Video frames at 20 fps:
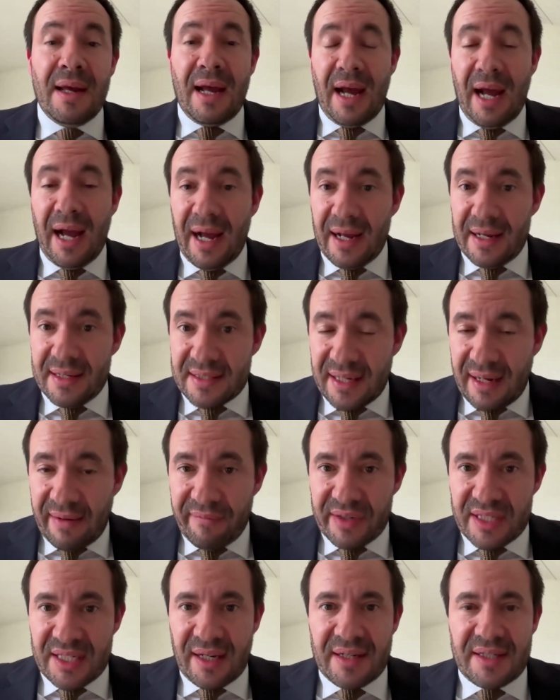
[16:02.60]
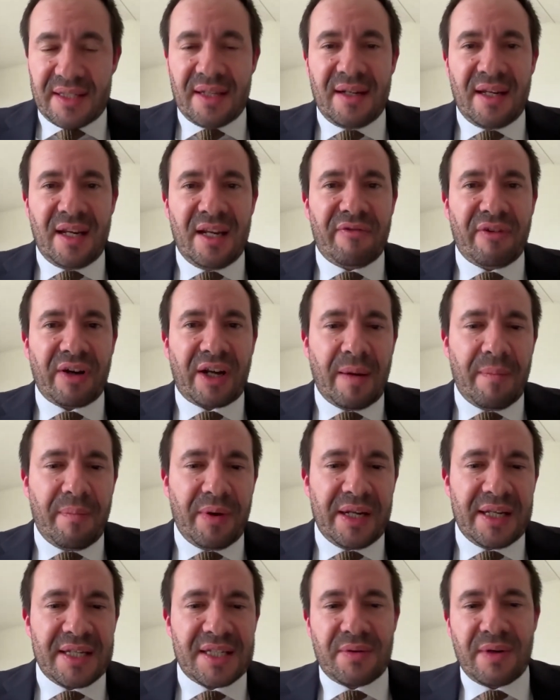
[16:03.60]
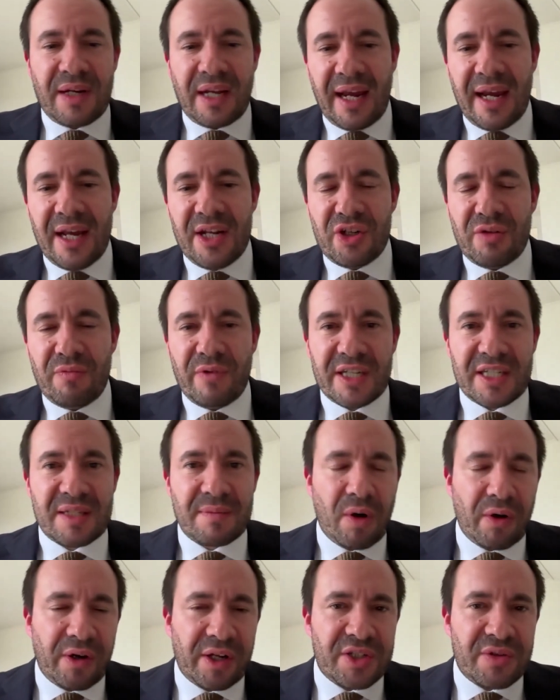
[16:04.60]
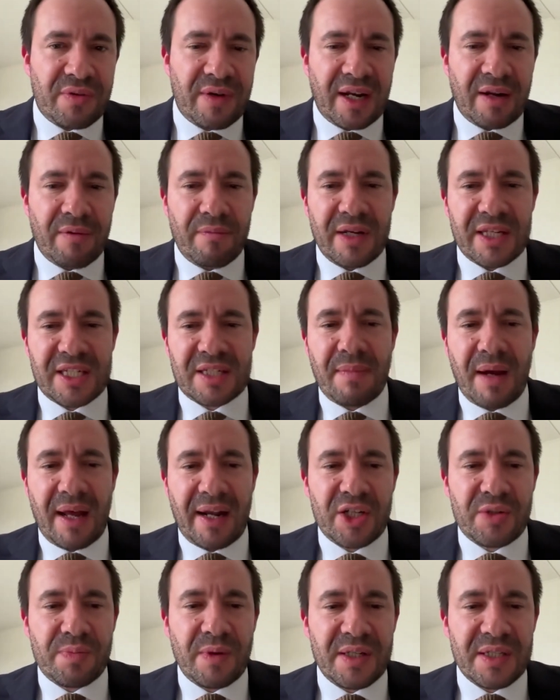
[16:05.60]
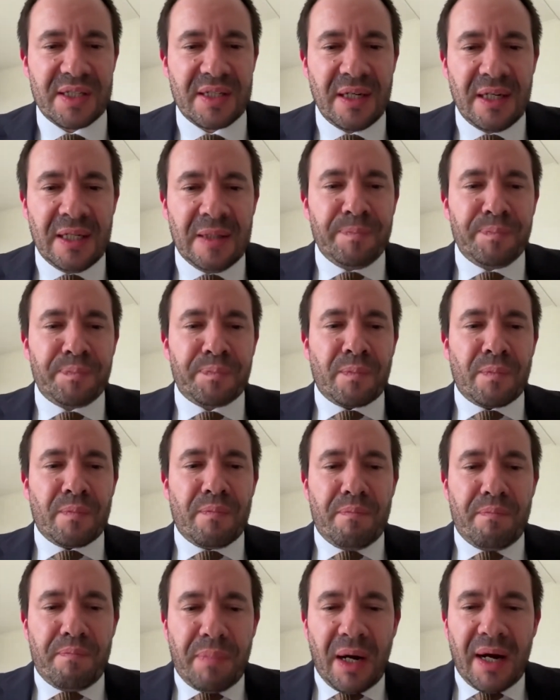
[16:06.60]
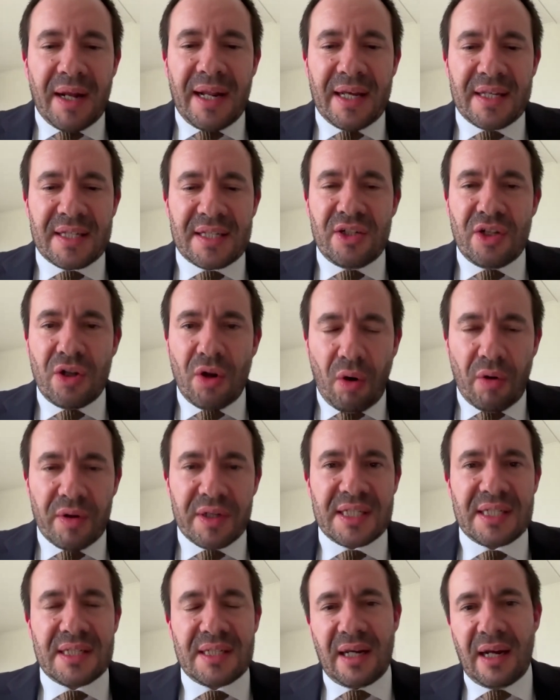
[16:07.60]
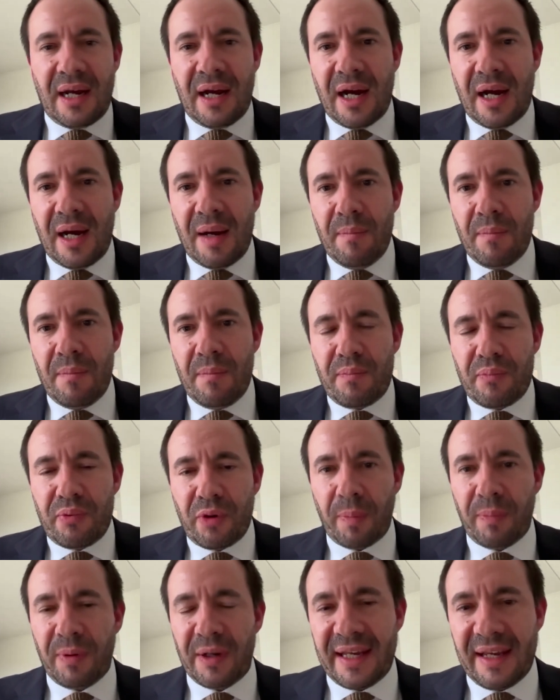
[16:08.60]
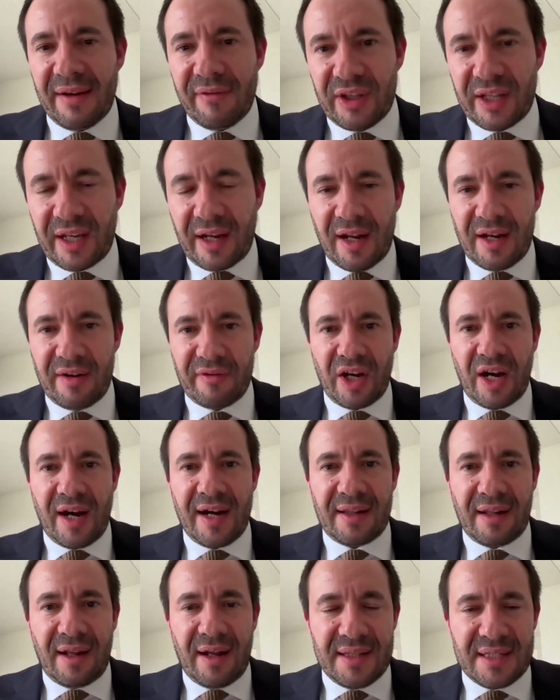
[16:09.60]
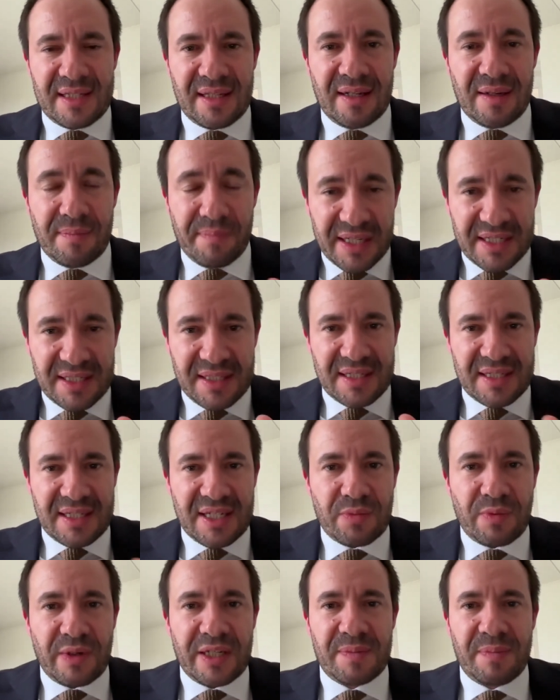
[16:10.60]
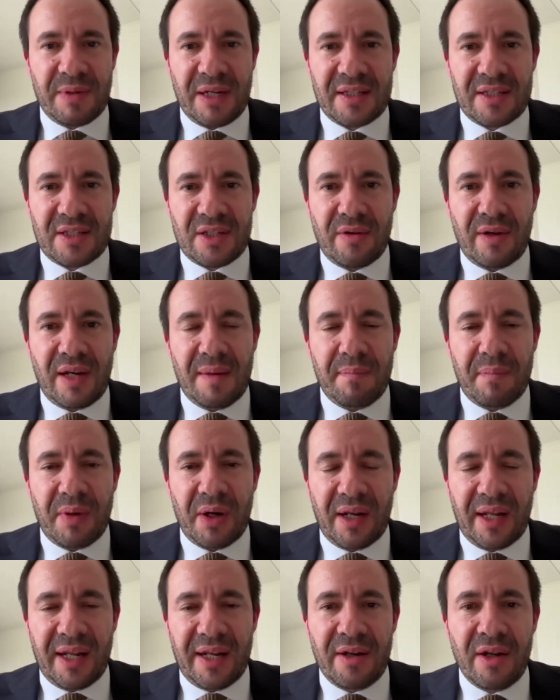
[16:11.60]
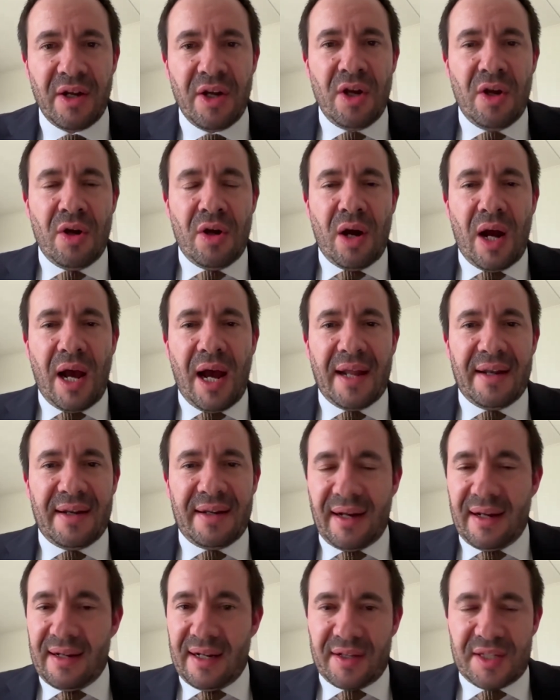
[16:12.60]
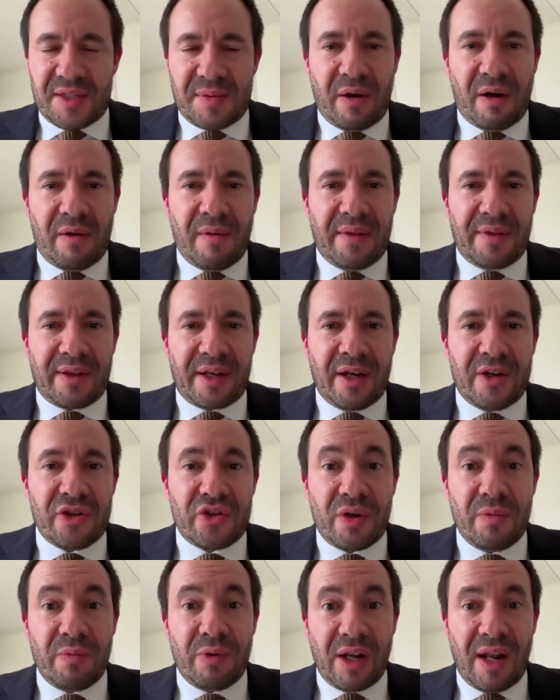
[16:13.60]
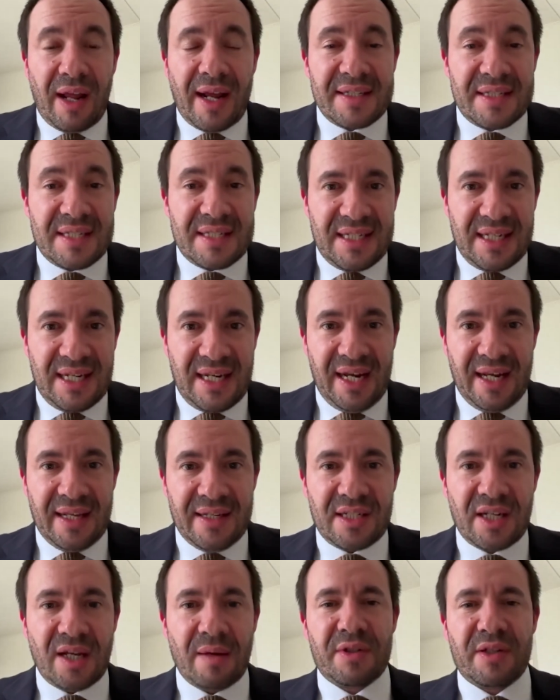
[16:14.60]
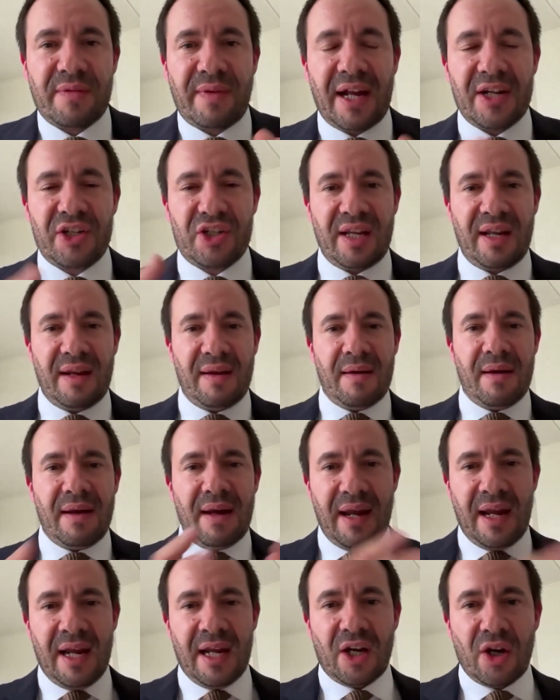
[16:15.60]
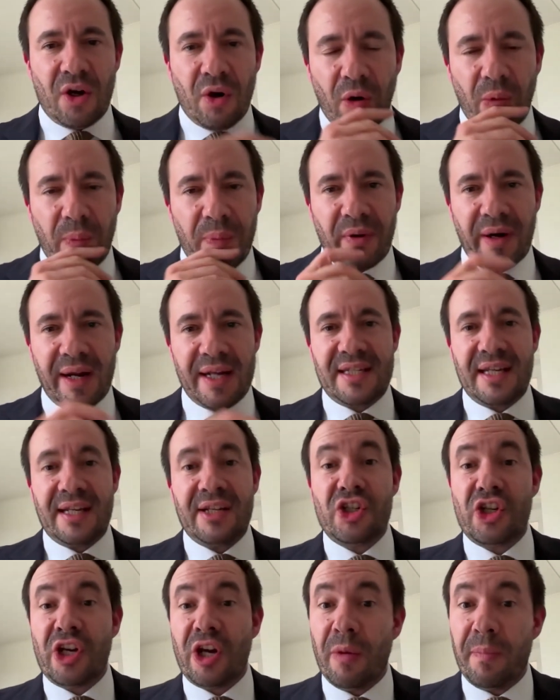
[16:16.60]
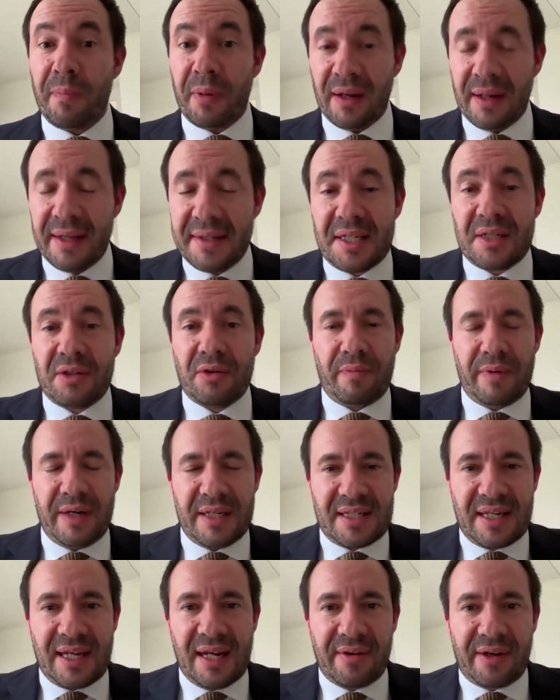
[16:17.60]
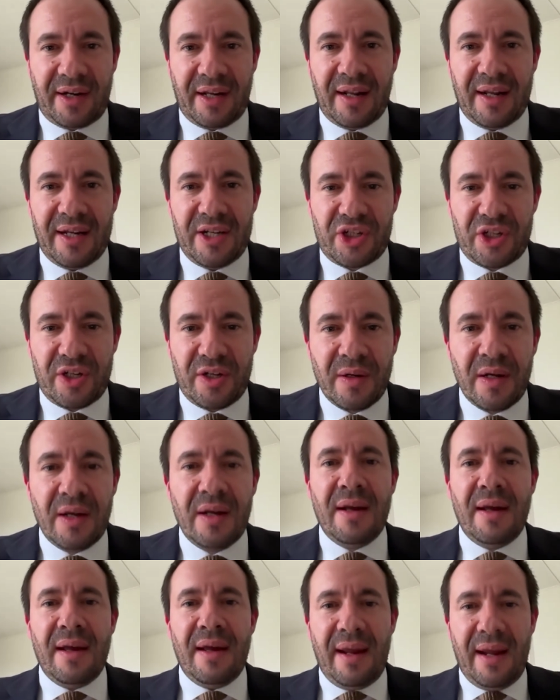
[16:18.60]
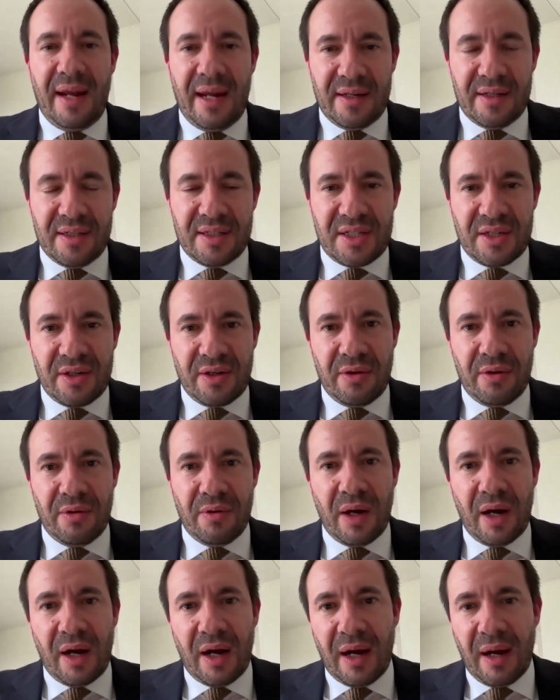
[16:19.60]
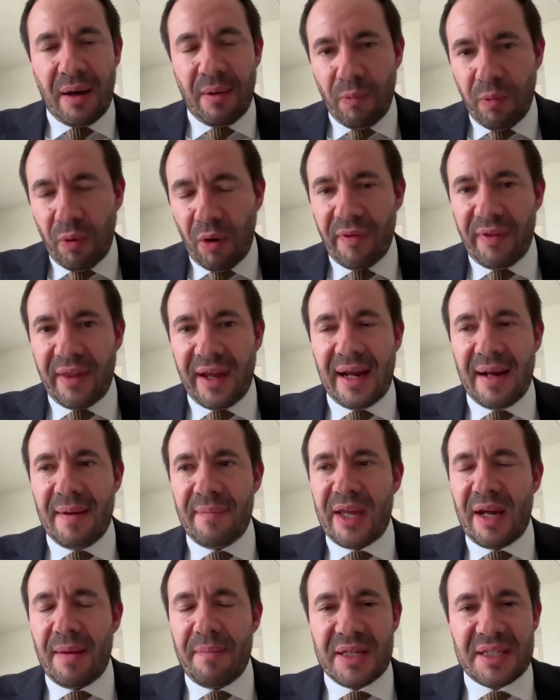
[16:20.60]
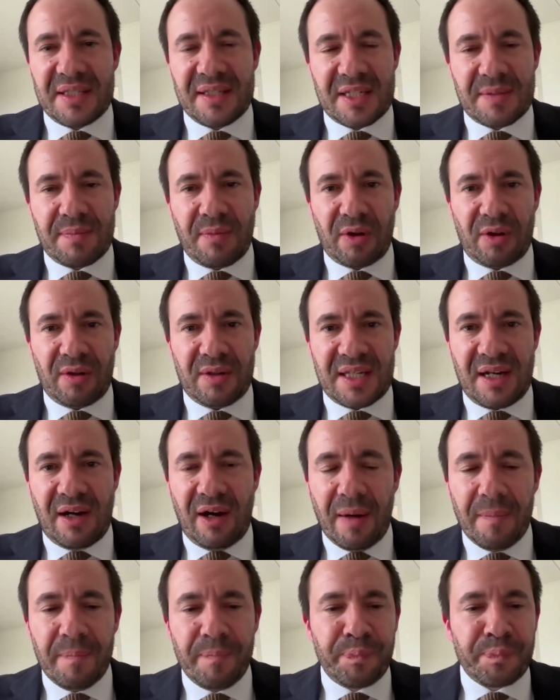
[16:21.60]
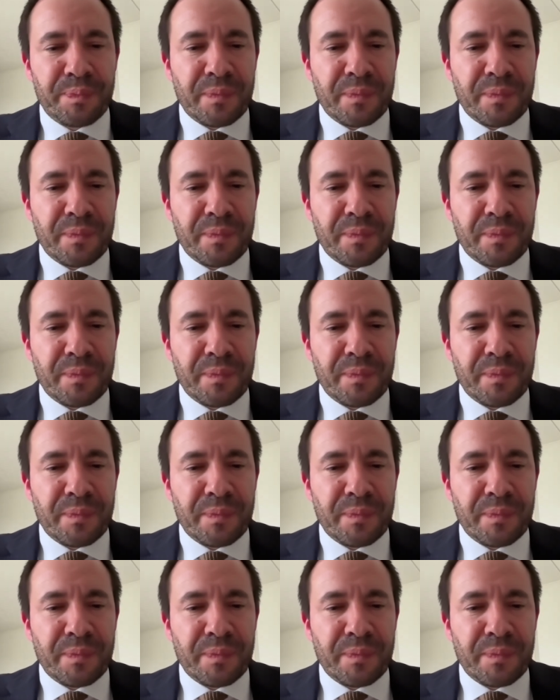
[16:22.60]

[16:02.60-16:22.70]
has emphasized the need for companies to engage in risk monitoring and risk management, but has not um, properly given the kind of guidelines that the businesses we speak to in Berlin and, and elsewhere around the country would like to see in terms of actually incorporating geopolitical risk calculation into uh, what their, their business models are.